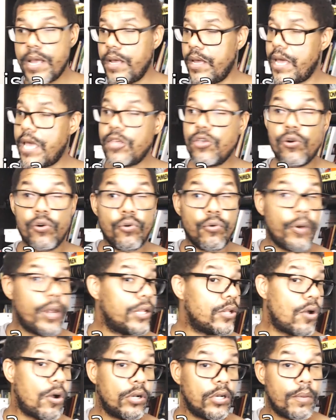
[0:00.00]
and you
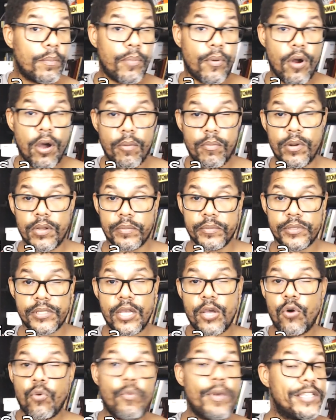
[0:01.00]
create other problems
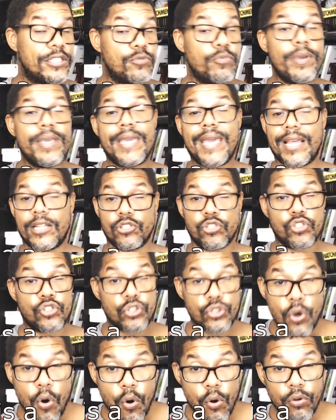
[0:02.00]
which we can
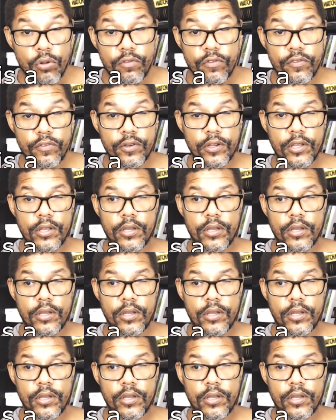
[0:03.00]
solve.